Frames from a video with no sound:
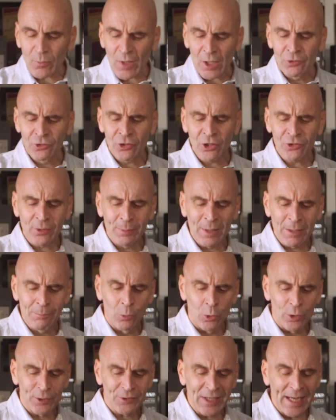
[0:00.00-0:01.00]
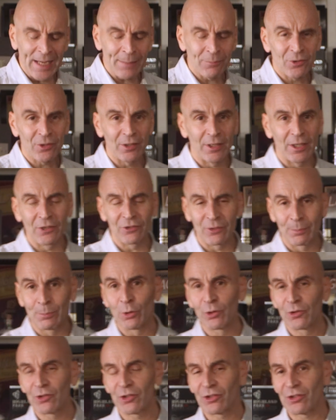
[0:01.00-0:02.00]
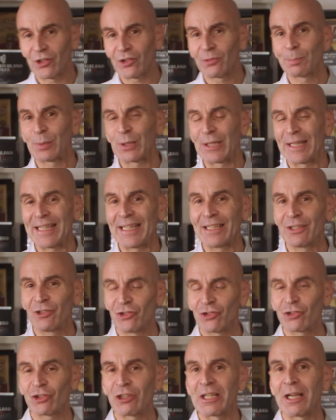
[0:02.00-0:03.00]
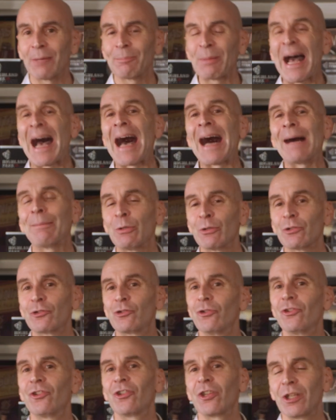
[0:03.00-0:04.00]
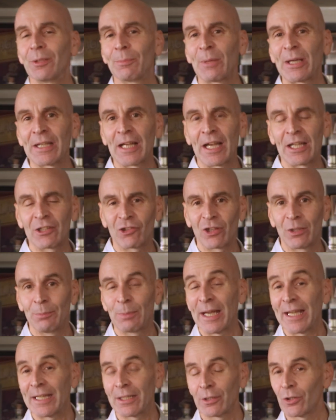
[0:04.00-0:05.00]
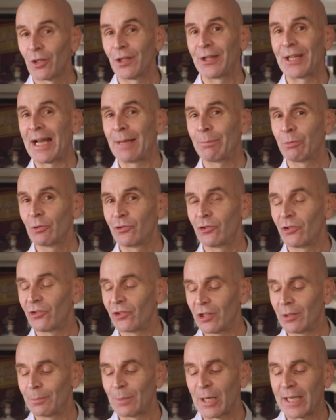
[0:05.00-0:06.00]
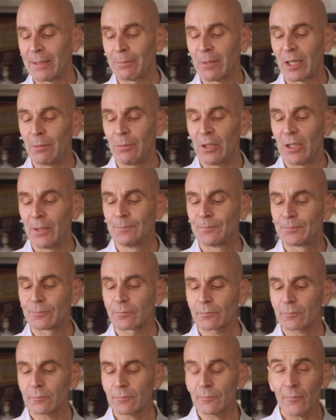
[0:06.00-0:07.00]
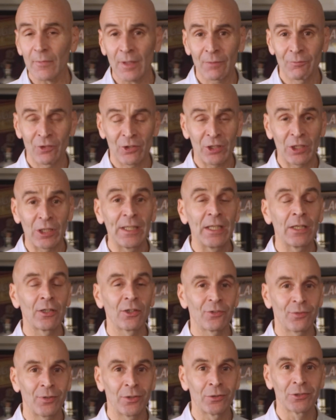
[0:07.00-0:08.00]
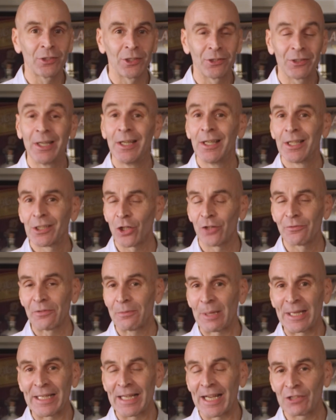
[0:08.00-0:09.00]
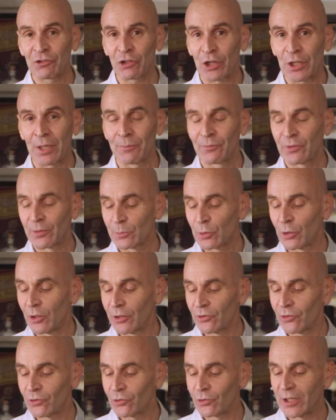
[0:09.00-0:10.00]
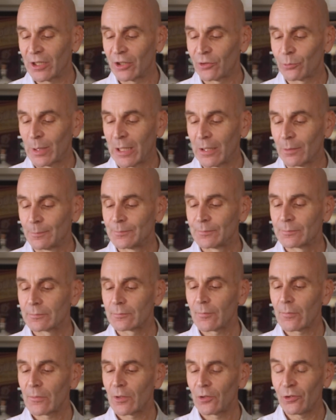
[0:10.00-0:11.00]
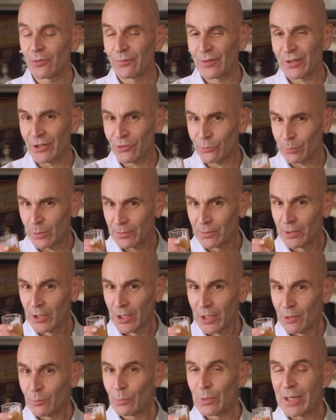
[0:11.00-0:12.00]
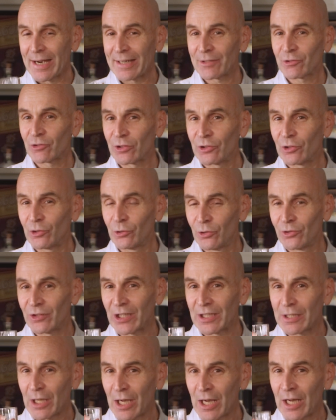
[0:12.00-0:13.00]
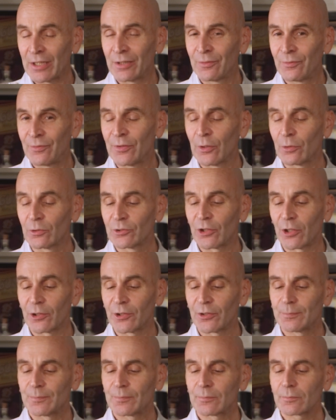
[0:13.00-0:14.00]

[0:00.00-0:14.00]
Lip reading: there's just a bit more depth to it as opposed to just plain straight up apple juice that you might actually buy. And a lot of the apple juice that you buy might be, it's clear, it's filtered. A lot of it might actually come from concentrate as well. So for this one, we are actually using unfiltered